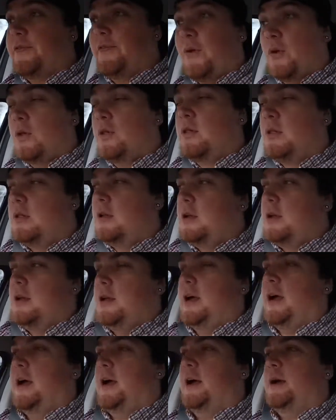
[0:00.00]
full.
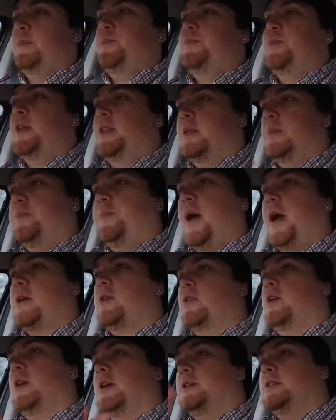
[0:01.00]
In the
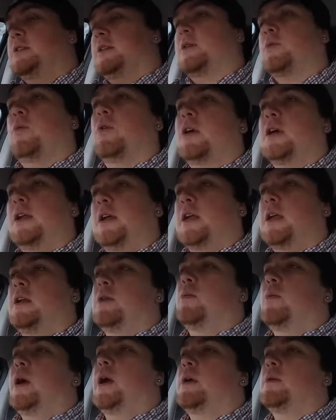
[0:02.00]
backgrounds, like, what can I get
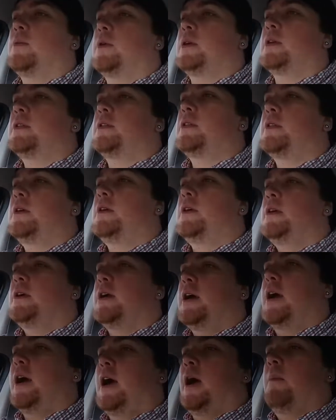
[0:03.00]
away with?
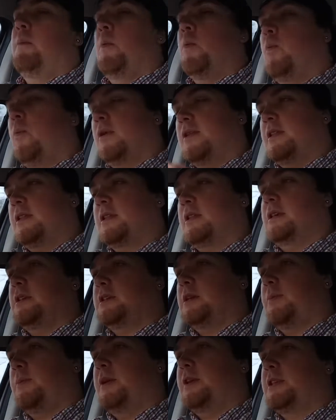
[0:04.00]
And one of the
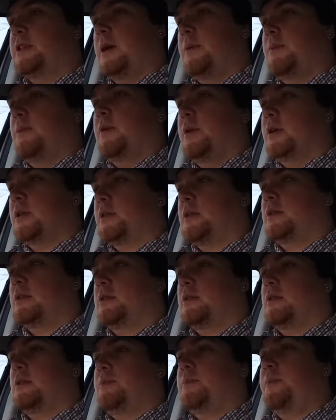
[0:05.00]
things I picked up
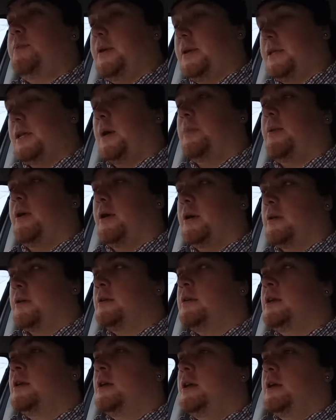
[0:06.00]
on
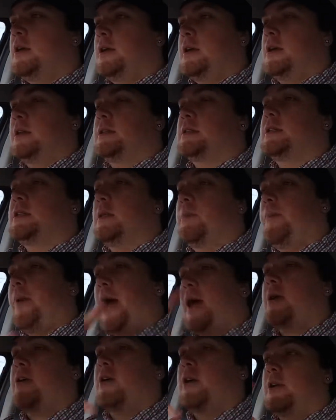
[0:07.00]
is in the
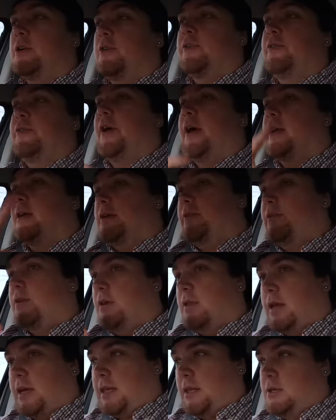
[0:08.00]
background of that, you've
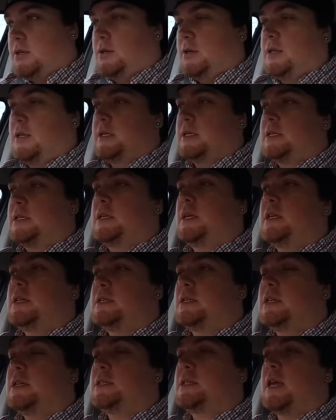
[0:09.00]
got like sort of the
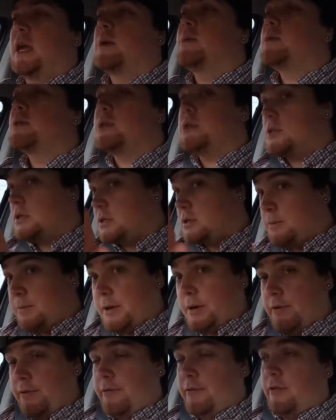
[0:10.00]
cityscape, which is just a
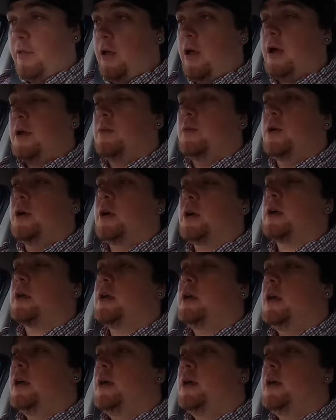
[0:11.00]
bit of line work,